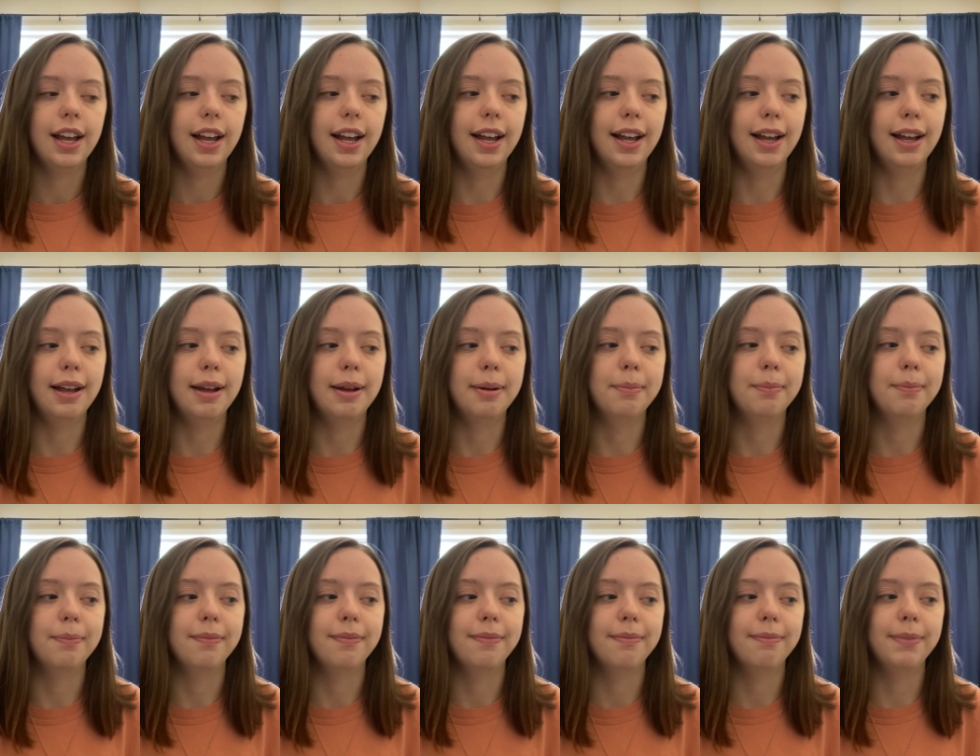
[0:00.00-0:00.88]
Um,
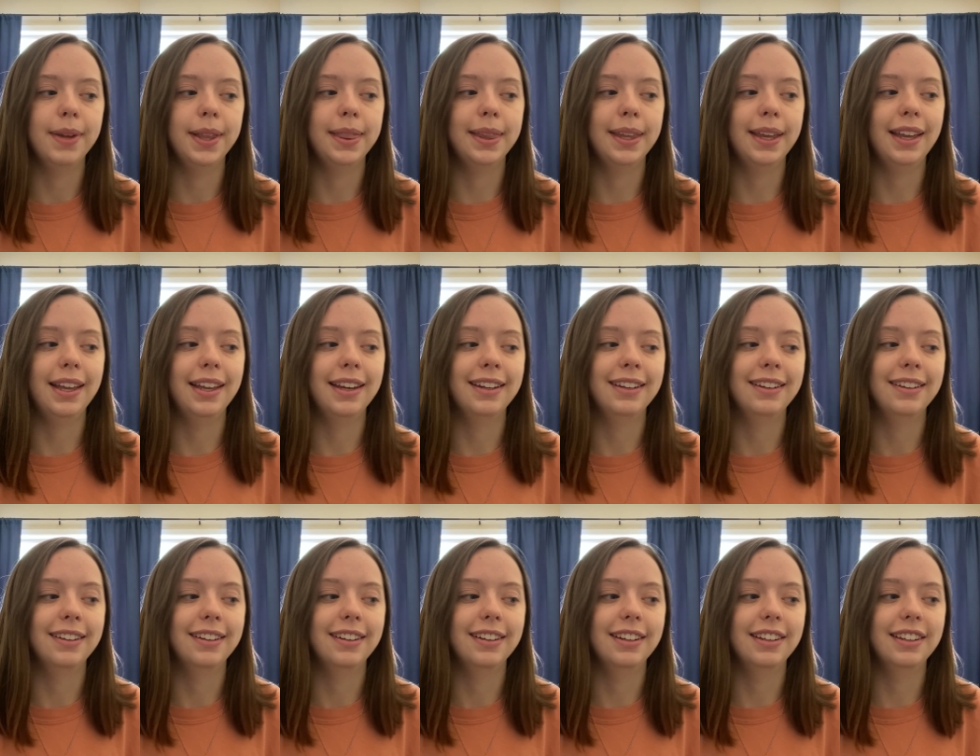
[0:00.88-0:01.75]
but then
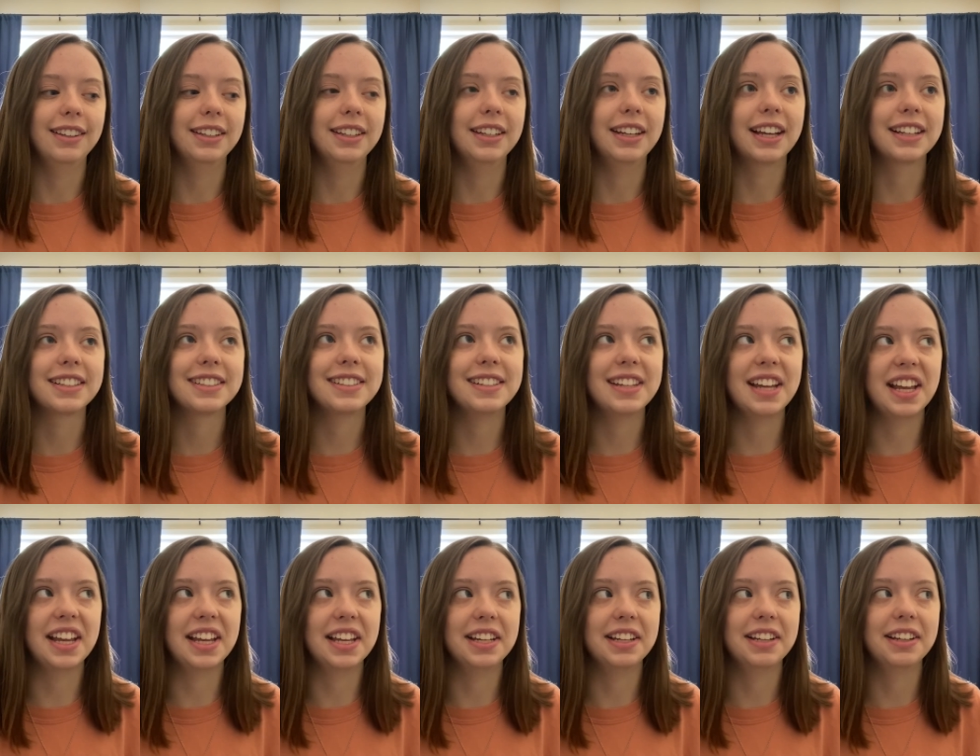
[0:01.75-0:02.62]
the next
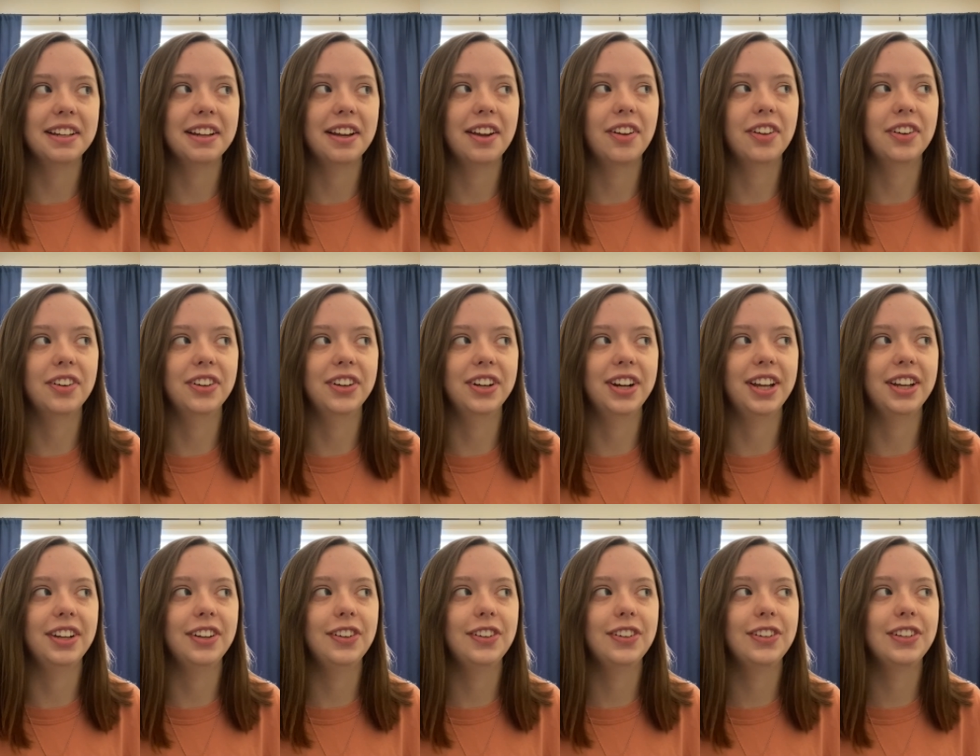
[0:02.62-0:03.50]
day, Hunter and
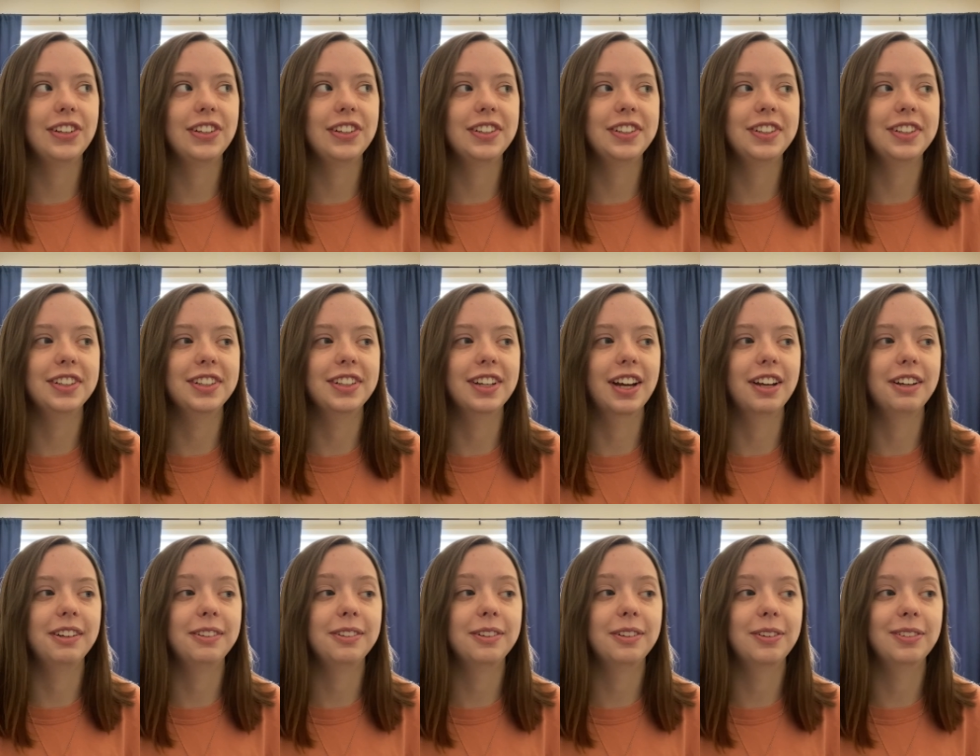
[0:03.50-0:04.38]
I could not
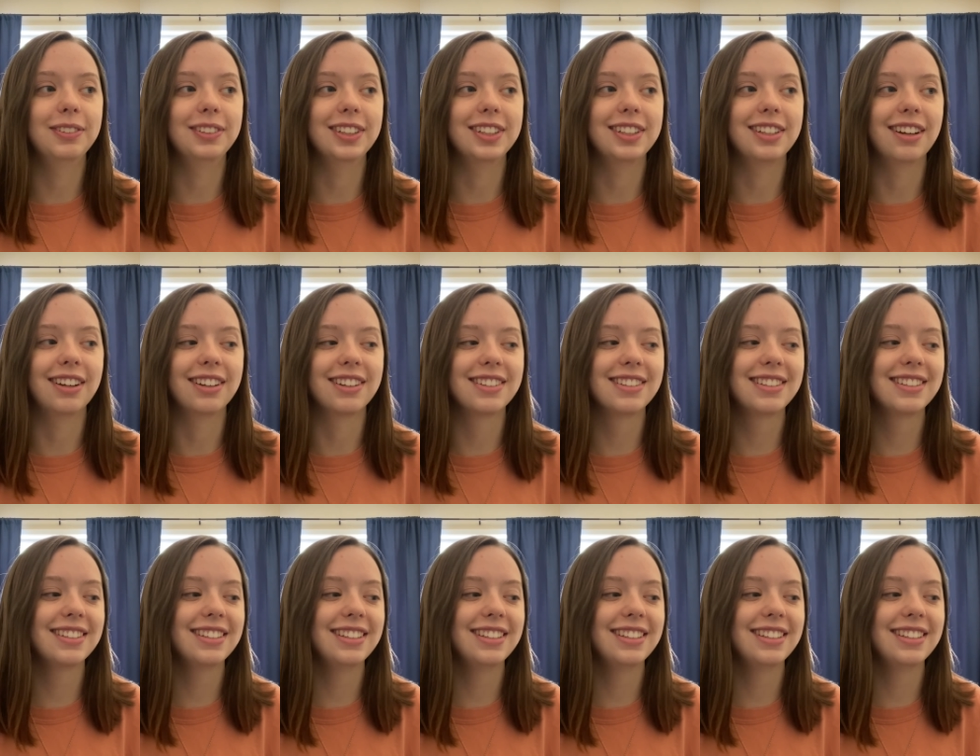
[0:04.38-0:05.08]
hold our tongues